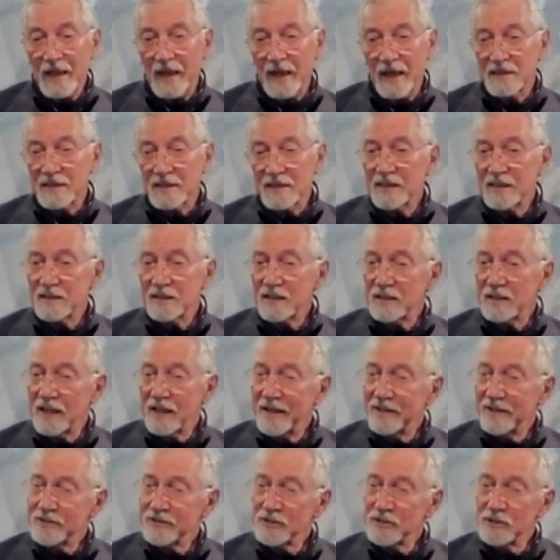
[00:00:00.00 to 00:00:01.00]
I think the
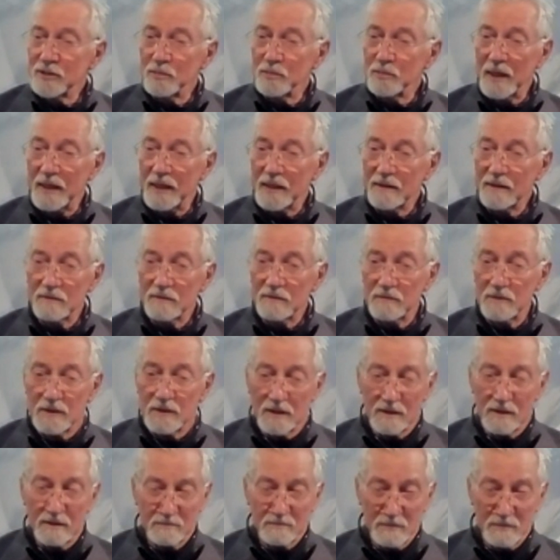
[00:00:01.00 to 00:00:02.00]
last debate
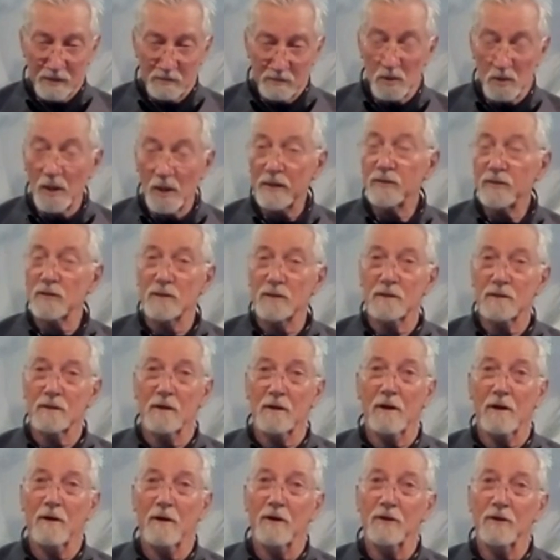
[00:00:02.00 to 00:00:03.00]
with my
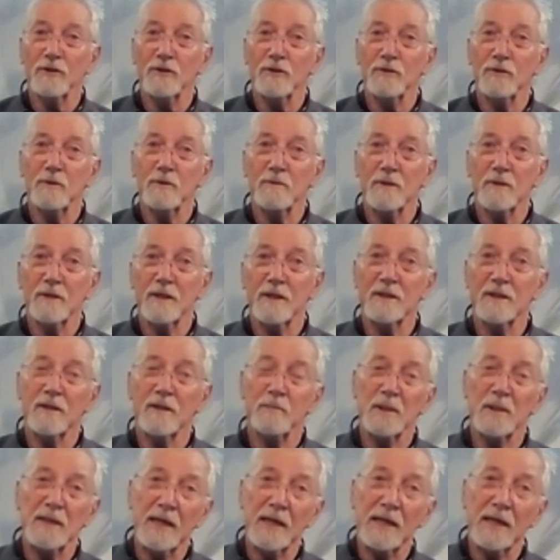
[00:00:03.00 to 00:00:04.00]
brother-in-law, who in the
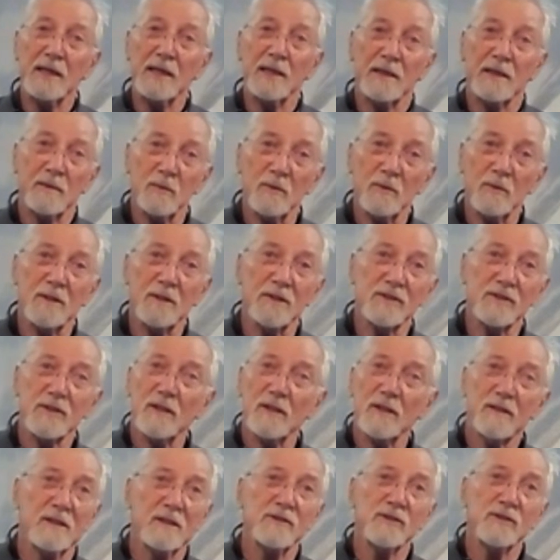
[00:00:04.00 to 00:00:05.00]
beginning was,
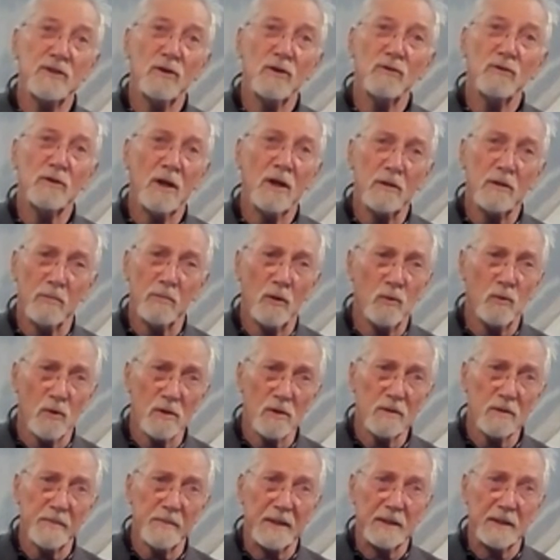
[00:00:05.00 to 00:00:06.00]
there's no global
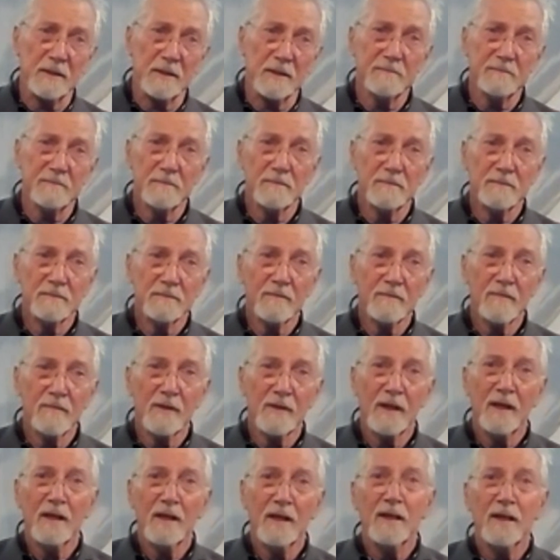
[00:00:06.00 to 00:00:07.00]
warming.
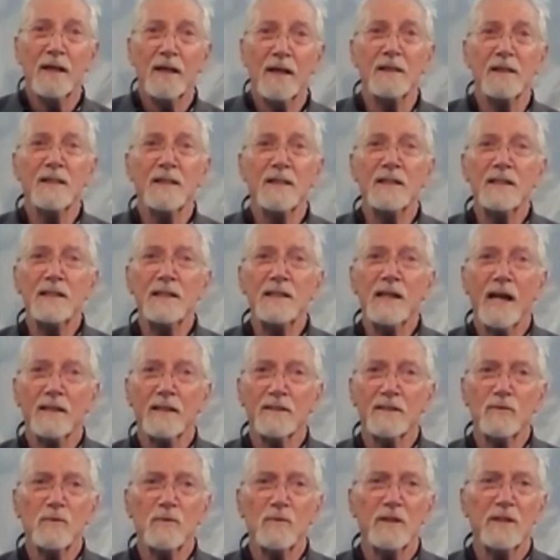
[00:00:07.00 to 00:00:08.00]
And then he
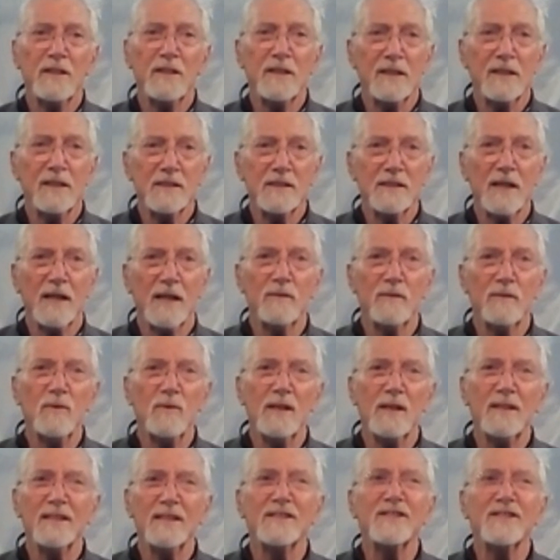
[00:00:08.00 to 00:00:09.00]
got to where he could say,
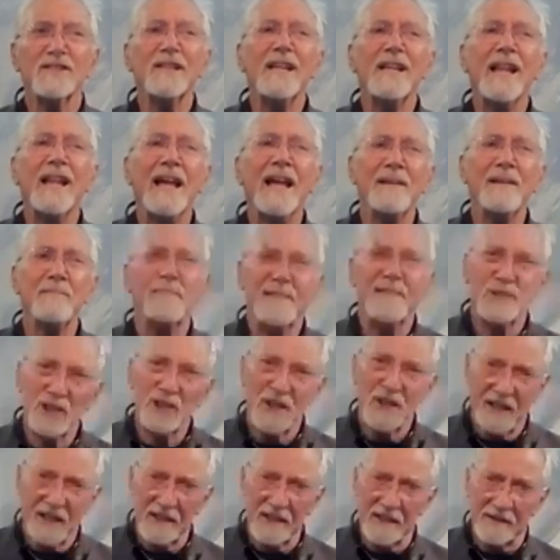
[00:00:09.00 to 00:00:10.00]
well, it's climate
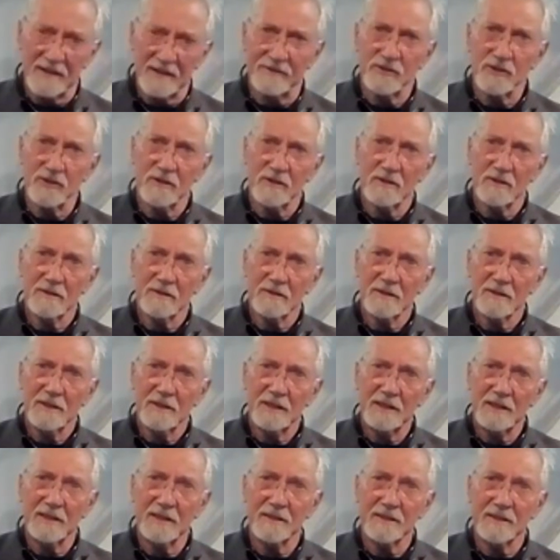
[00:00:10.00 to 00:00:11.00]
change.
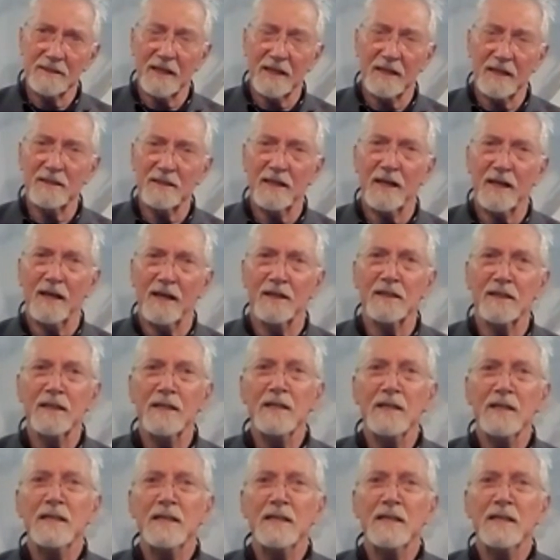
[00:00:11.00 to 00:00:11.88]
He could say that.